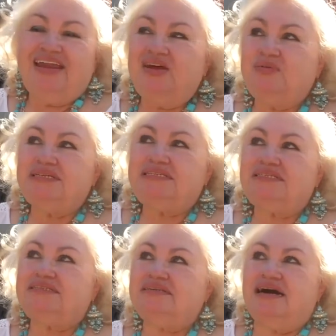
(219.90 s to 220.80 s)
And it was,
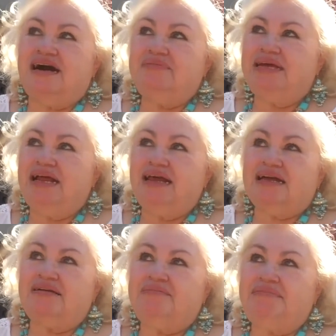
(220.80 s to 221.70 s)
I mean, like
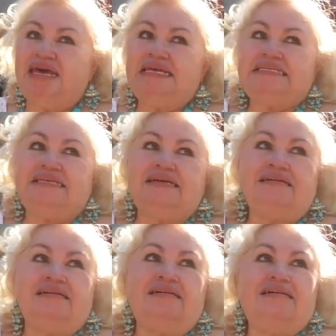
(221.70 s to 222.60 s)
amazing.
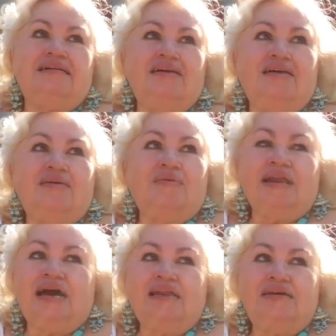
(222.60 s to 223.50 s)

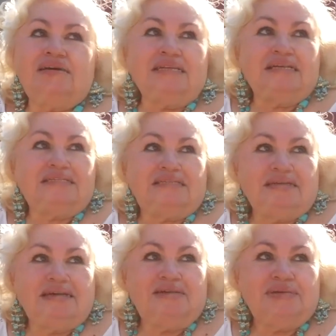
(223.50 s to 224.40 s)
When I looked at that
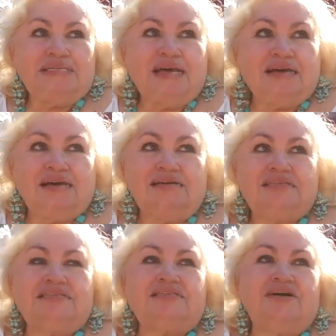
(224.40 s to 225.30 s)
sea, it was like
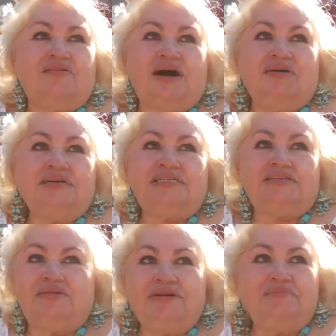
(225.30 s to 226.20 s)
I was
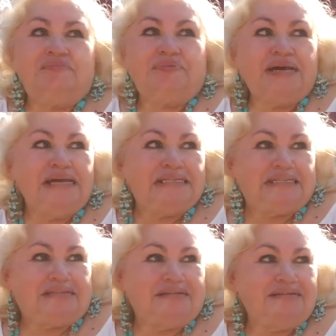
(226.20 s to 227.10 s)
so
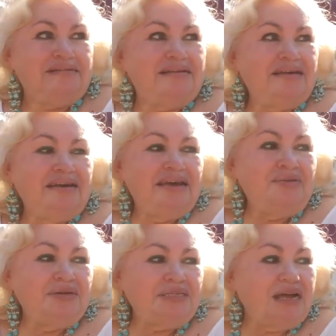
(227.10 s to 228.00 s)
impressed.
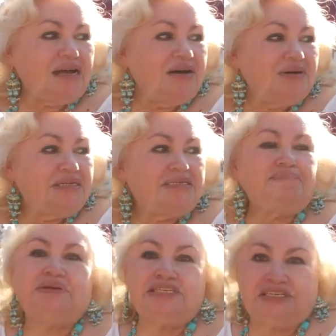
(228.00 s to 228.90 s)
It was like I was
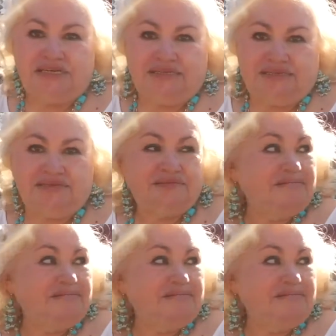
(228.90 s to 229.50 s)
speechless.